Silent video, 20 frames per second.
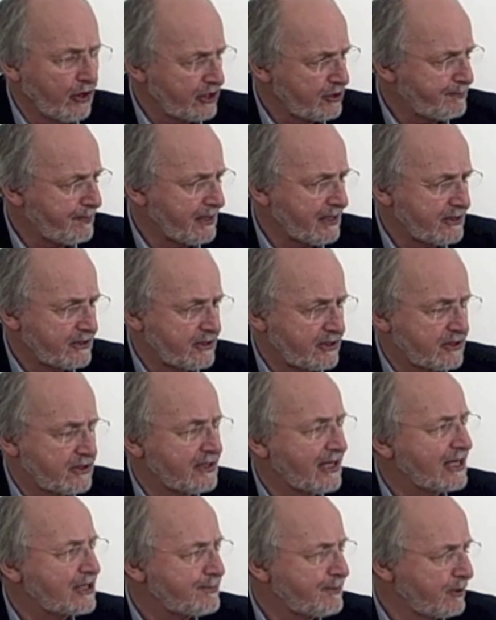to knowledge
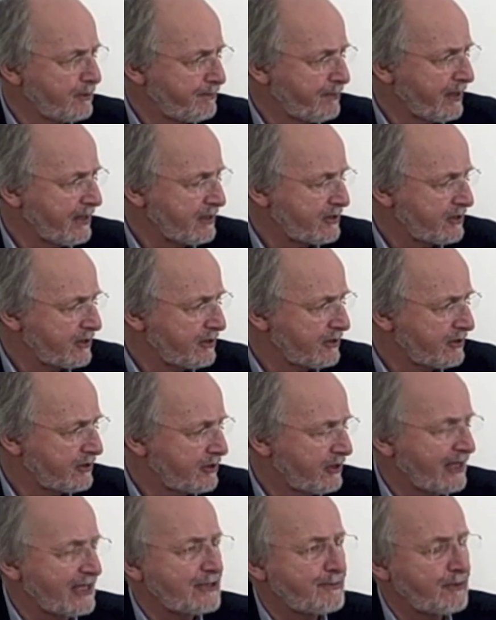bases and expert
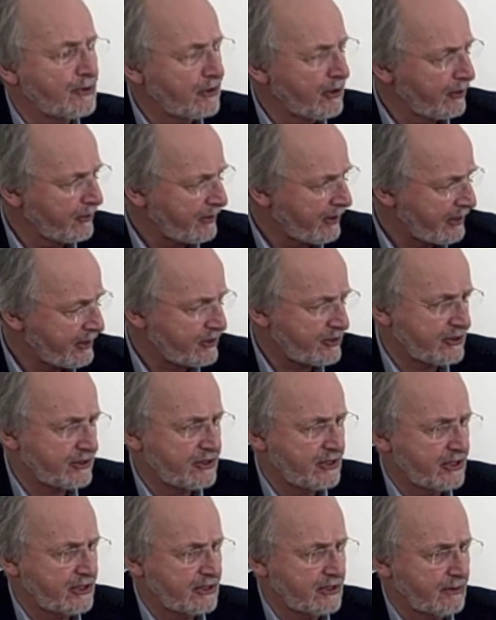
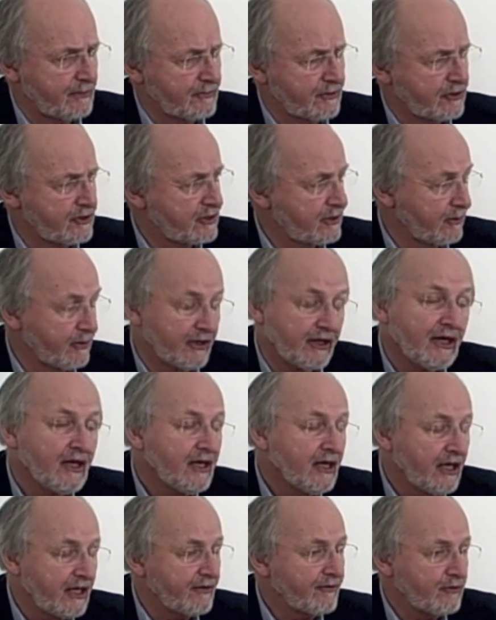location systems and
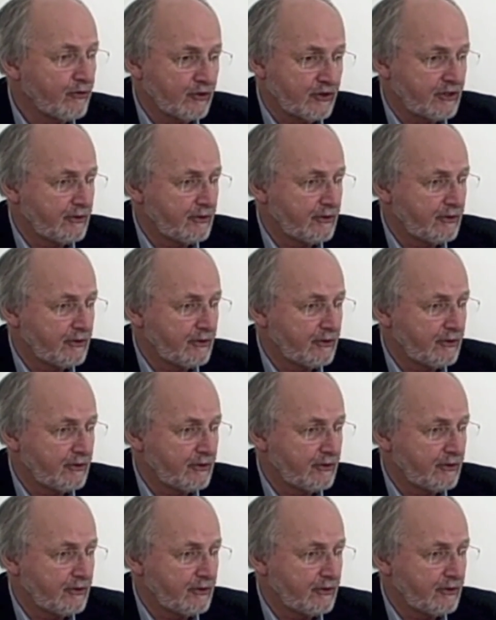so on.